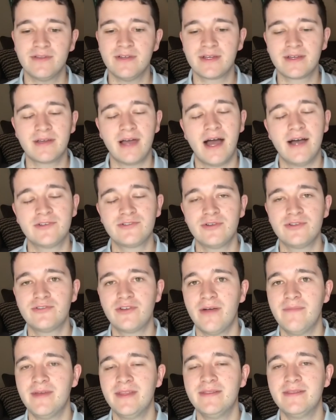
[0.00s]
Look, Andre
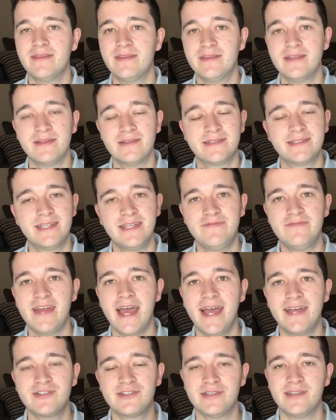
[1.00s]
Drummond, Steve
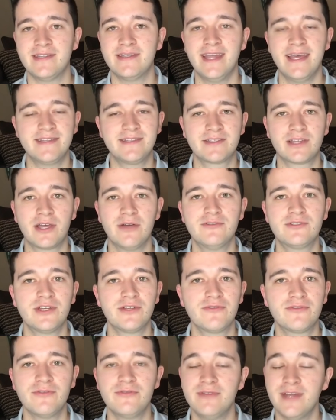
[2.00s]
Nash, and the Nets coaching
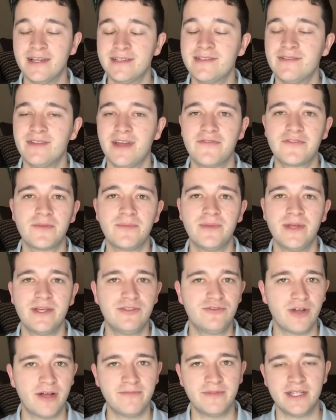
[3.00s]
crew doesn't love to play
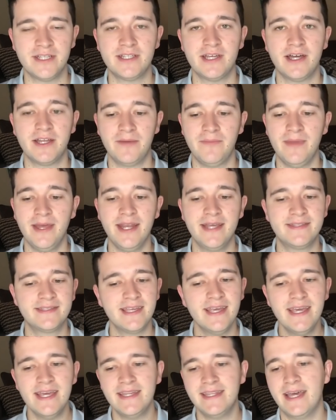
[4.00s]
Drummond a ton of
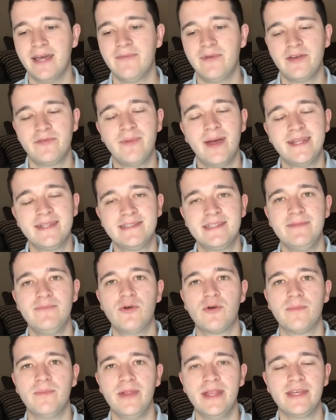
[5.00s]
minutes. That might see
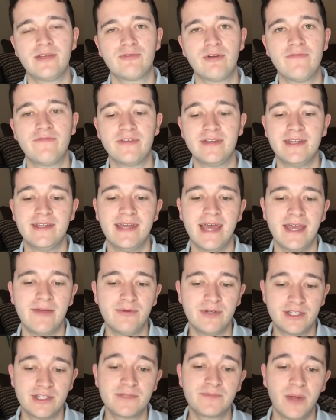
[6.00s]
more Blake Griffin today,
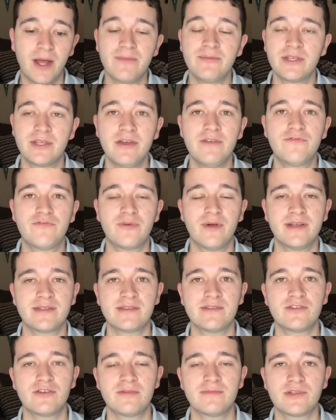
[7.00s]
which is probably good for us
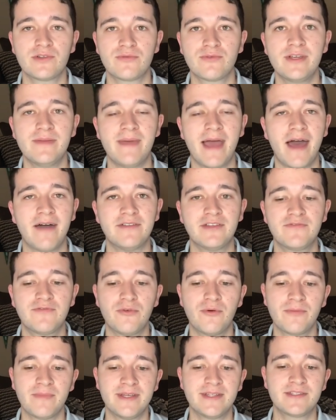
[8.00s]
in terms of rebounds
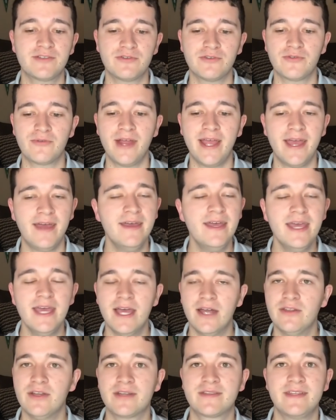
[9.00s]
for Mr. Durant.
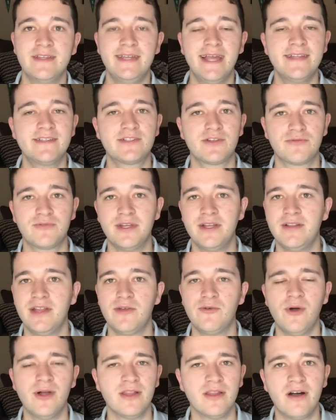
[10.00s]
And look, the Nets Nets are
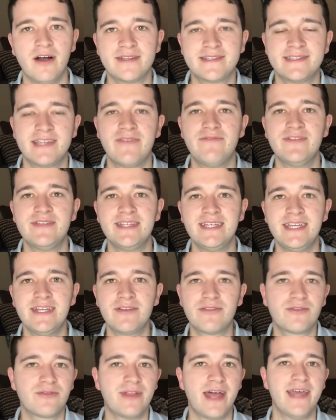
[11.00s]
reeling. What, lost 17
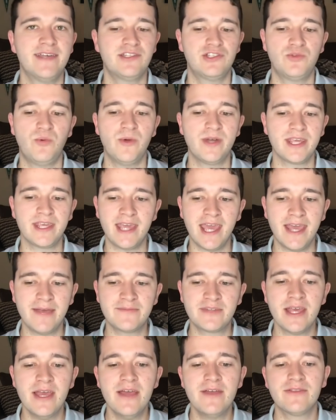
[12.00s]
of their last 20
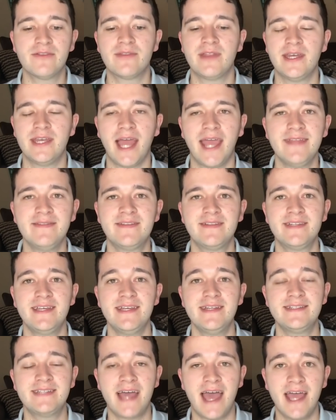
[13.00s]
games? They're the ninth
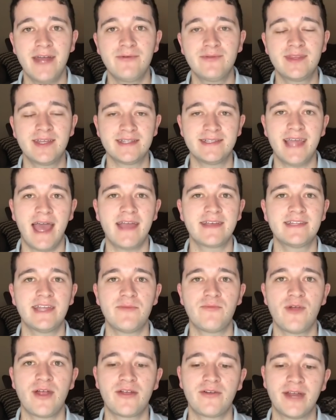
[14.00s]
seed, tied with the exact
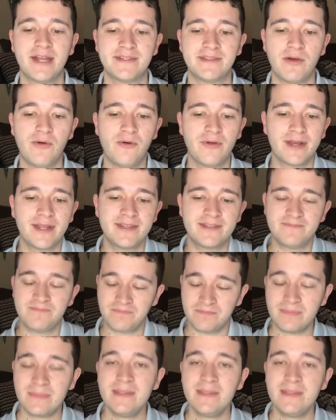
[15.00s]
same record as the Hornets.